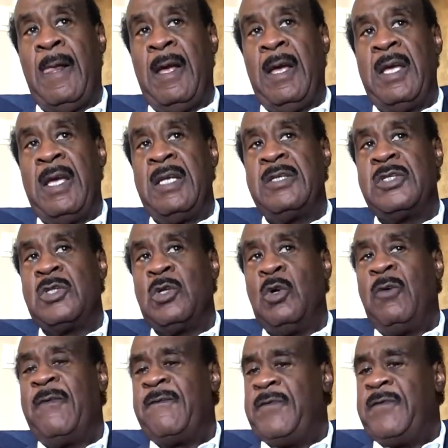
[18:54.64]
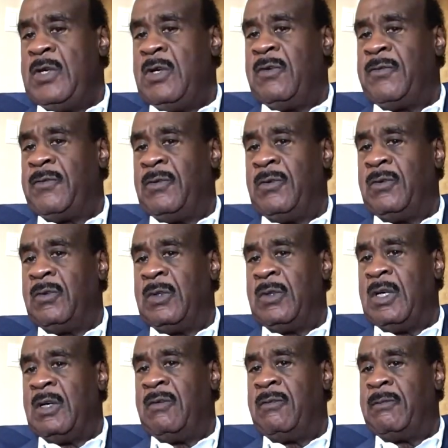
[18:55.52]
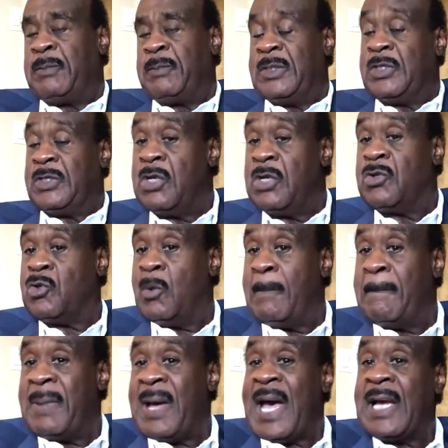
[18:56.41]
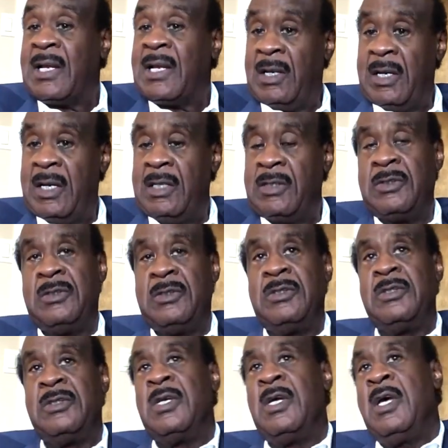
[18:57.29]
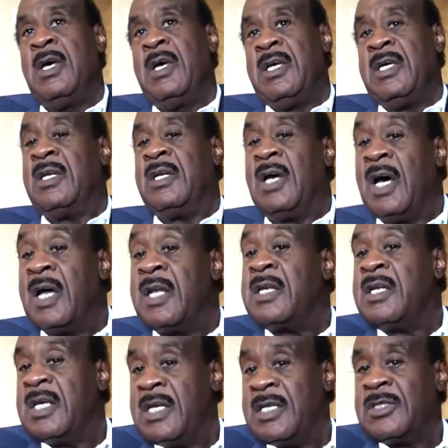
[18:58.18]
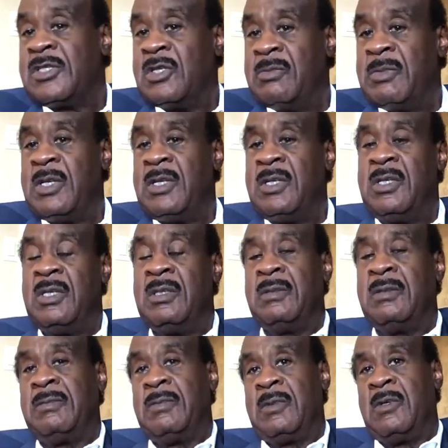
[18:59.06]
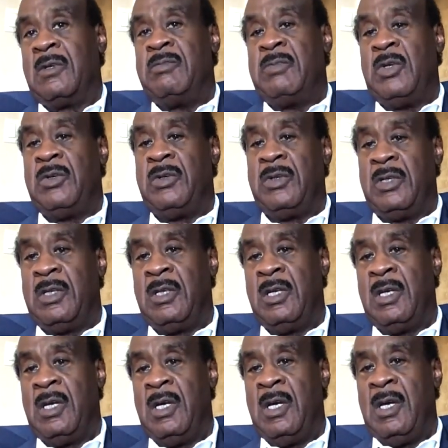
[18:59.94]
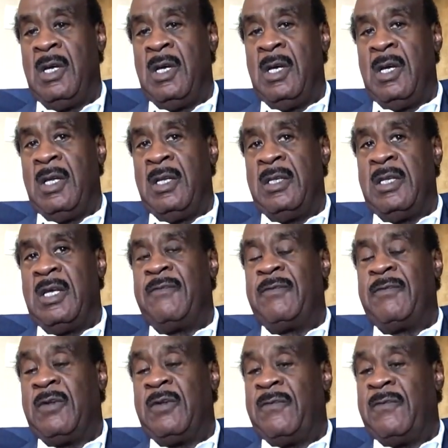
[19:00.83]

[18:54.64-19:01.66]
and so fearful of potential backlashes and underestimating the community that for the